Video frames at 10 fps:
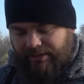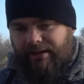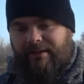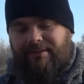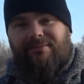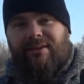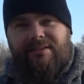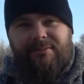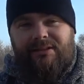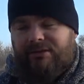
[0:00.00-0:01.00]

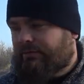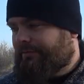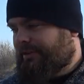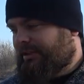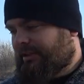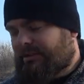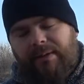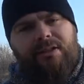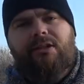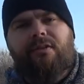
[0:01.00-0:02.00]
investment into your fishing,
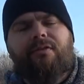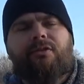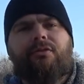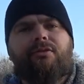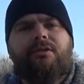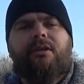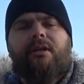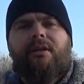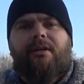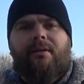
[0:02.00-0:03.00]
especially if you use
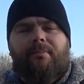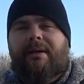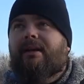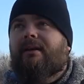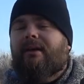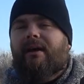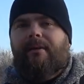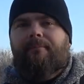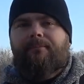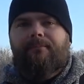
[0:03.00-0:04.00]
the big
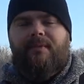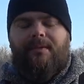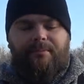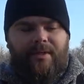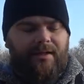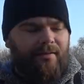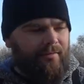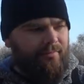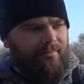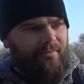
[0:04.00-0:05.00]

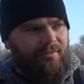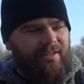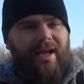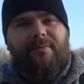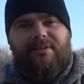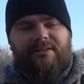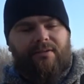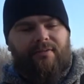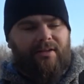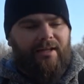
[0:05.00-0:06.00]
dams and stuff like